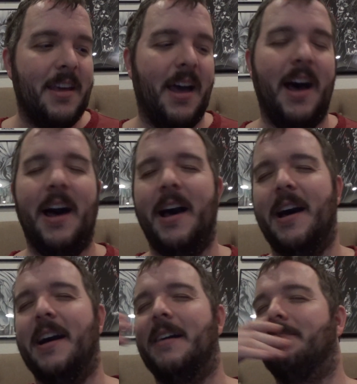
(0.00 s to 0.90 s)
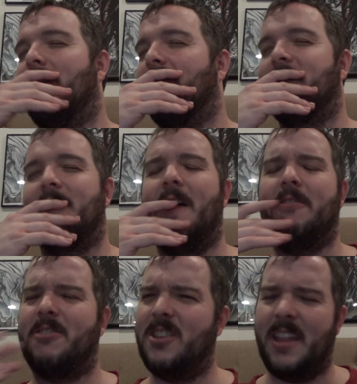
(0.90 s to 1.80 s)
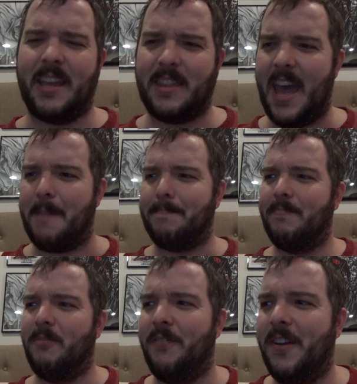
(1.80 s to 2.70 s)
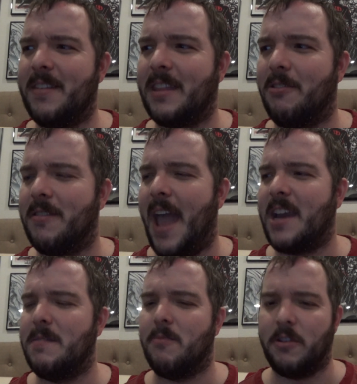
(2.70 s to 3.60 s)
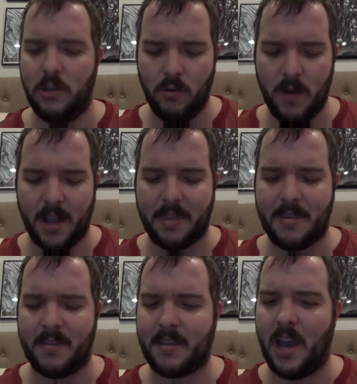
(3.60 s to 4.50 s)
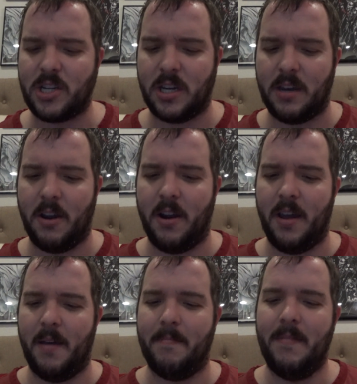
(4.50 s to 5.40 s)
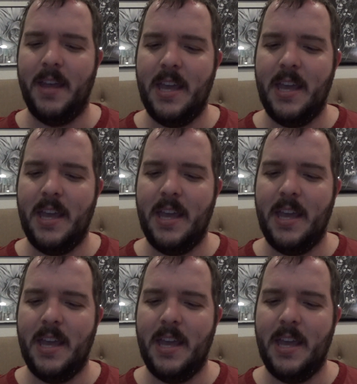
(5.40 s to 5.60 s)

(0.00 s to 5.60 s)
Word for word: um, or just other shit like that where it feels like there's actually more nuanced discussion or um,